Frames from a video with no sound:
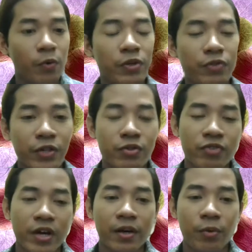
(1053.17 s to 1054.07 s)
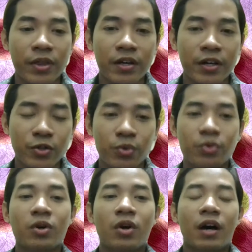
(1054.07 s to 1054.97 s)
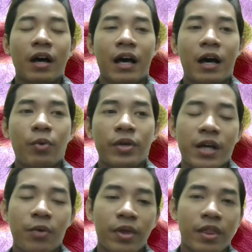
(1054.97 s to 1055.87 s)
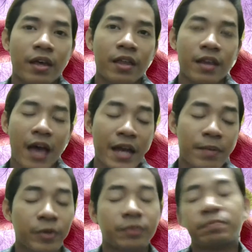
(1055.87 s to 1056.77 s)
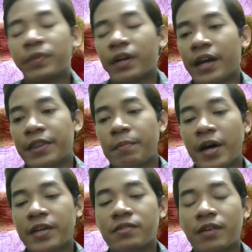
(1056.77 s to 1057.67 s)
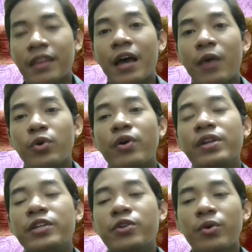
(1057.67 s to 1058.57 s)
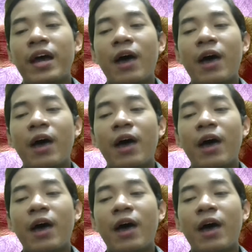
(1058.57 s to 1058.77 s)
We tried to track with the HER2. We inject in the animal, in the mice, and we only know that